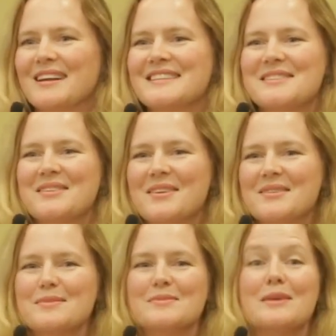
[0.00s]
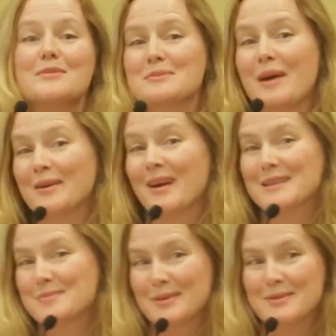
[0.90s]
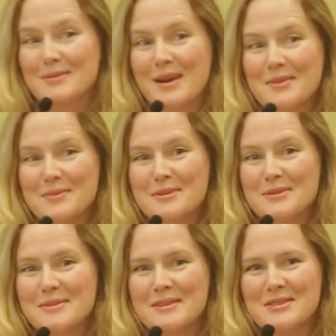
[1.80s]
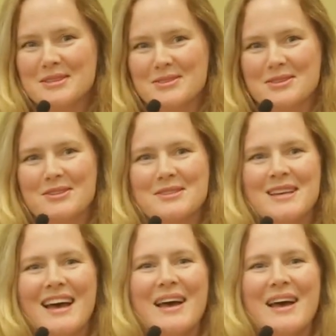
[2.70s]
And so there are some subject matter experts around the room in their t-shirts